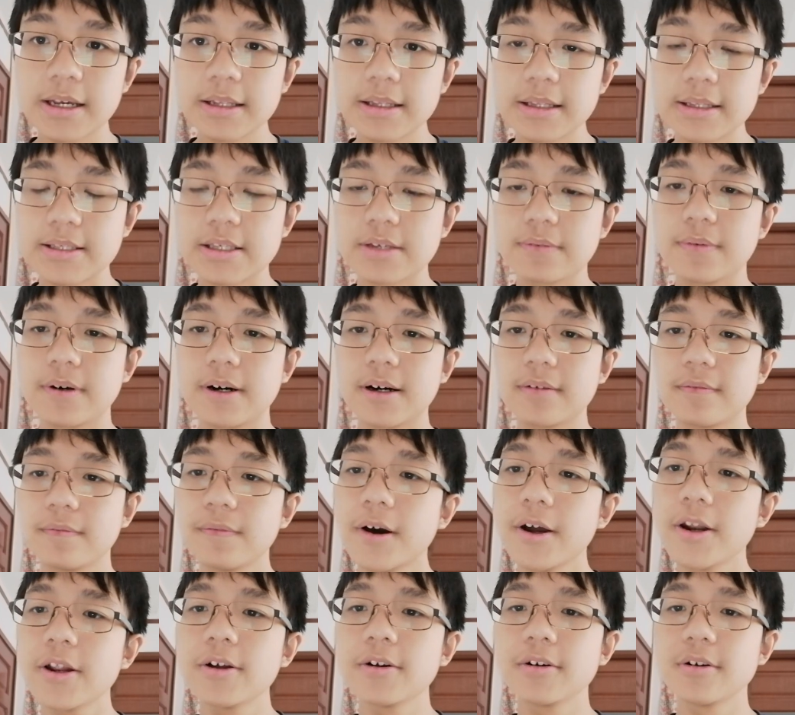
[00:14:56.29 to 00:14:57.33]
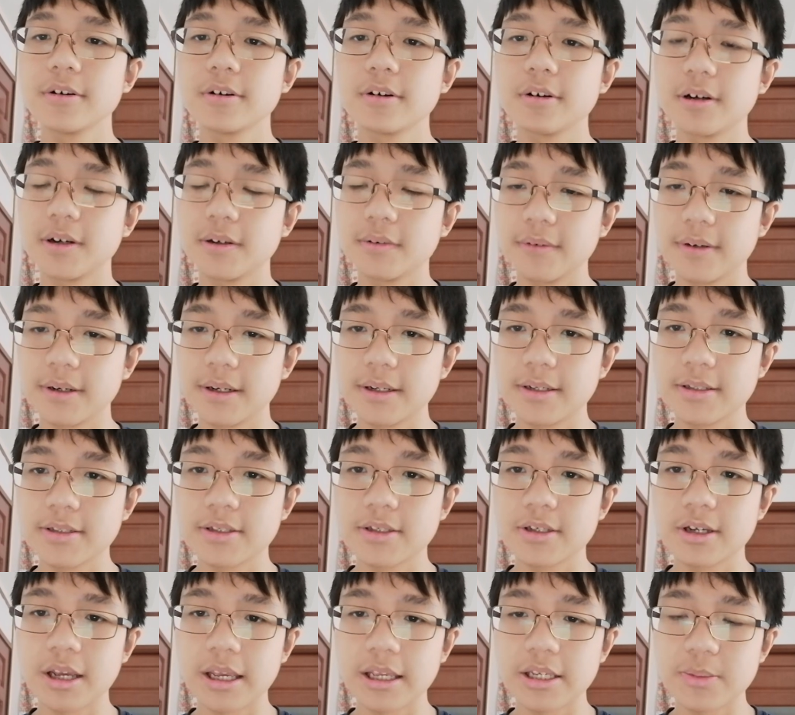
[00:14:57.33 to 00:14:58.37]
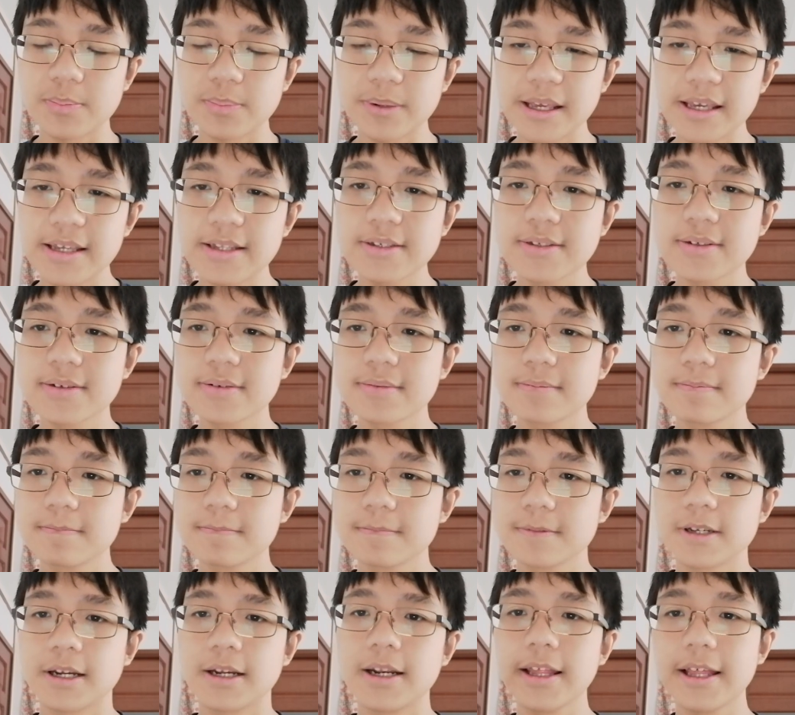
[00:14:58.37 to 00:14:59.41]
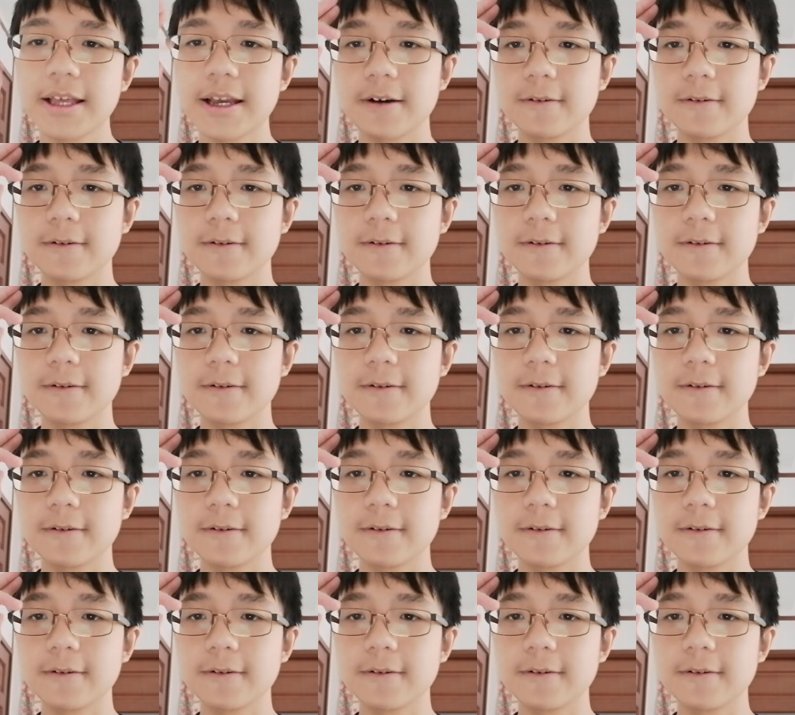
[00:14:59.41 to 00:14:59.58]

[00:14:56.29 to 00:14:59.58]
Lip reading: This is Avon Fada, Avon Explains, signing